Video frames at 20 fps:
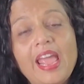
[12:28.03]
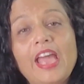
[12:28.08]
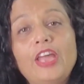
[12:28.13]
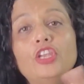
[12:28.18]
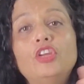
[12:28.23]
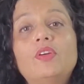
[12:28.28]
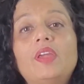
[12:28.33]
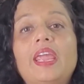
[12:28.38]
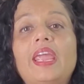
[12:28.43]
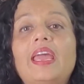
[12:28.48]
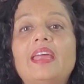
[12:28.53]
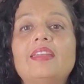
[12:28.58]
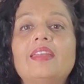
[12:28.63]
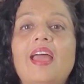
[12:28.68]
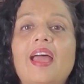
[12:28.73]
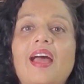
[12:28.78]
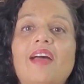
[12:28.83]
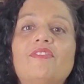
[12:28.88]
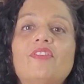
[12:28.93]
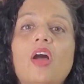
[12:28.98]
and you can't
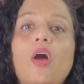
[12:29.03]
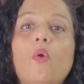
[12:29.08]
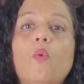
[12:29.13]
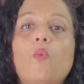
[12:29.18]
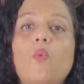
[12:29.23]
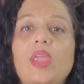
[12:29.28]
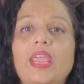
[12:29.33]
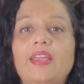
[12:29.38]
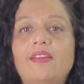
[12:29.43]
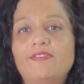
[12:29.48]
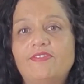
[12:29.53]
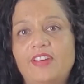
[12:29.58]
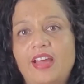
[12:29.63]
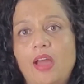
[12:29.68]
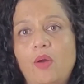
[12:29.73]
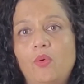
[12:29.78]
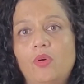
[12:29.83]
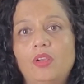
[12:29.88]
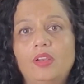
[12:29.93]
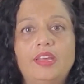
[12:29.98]
have a weak
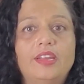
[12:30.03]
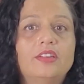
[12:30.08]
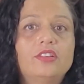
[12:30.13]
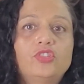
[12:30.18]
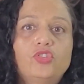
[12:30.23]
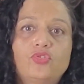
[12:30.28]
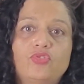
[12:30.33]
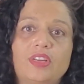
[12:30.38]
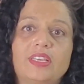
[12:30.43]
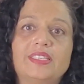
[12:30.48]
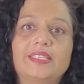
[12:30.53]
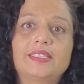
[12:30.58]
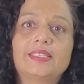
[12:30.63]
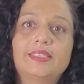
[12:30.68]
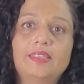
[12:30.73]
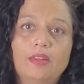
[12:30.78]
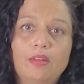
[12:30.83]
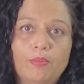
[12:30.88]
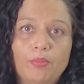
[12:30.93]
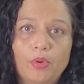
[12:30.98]
vowel in a stressed
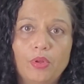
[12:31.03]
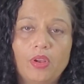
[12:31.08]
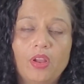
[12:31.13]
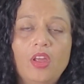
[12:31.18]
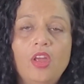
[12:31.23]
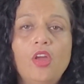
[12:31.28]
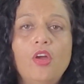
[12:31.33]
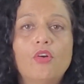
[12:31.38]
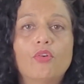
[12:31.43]
syllable.